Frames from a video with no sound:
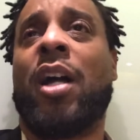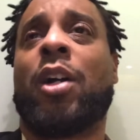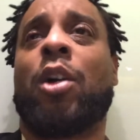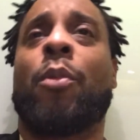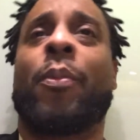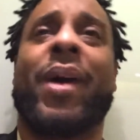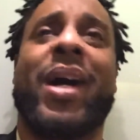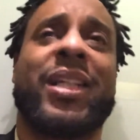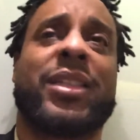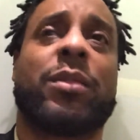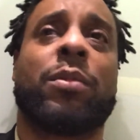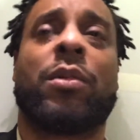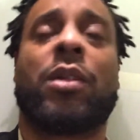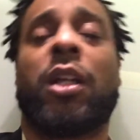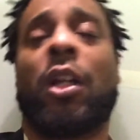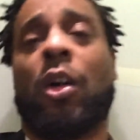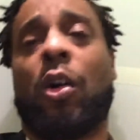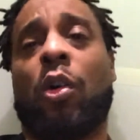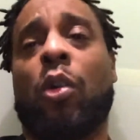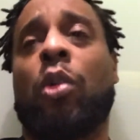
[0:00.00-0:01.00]
go buy some
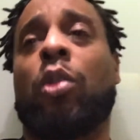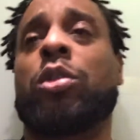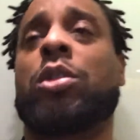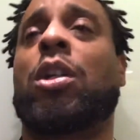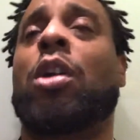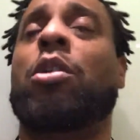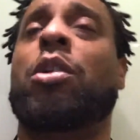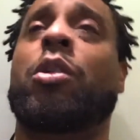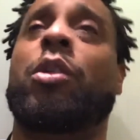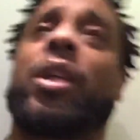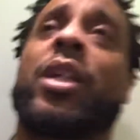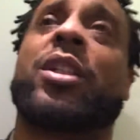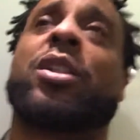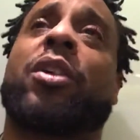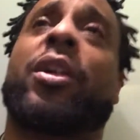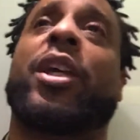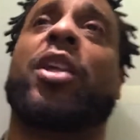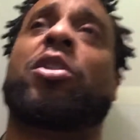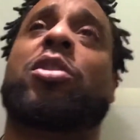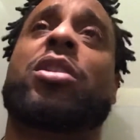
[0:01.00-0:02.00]
clothes, go do this, go
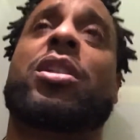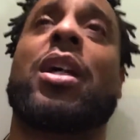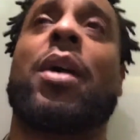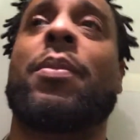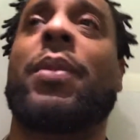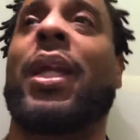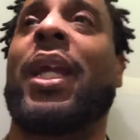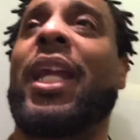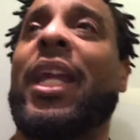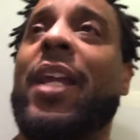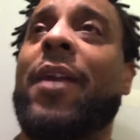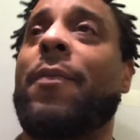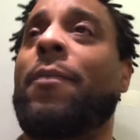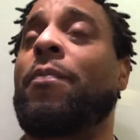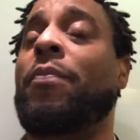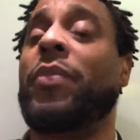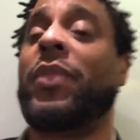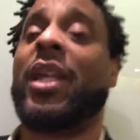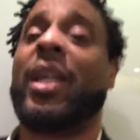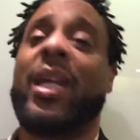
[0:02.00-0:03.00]
get you something to eat.
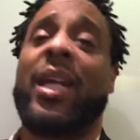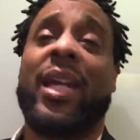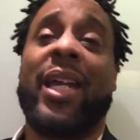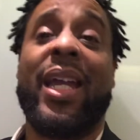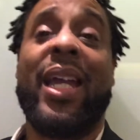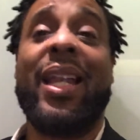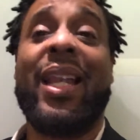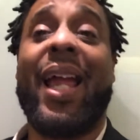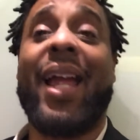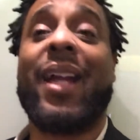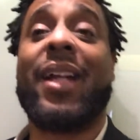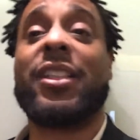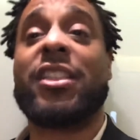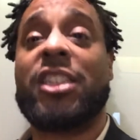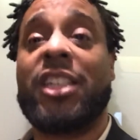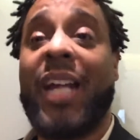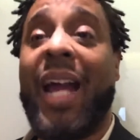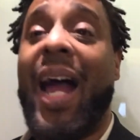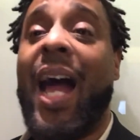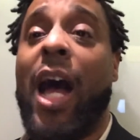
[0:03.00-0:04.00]
He like a
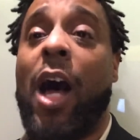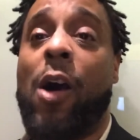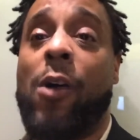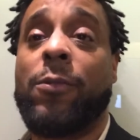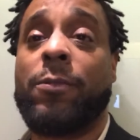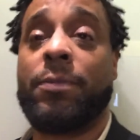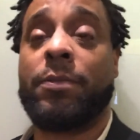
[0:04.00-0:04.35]
child.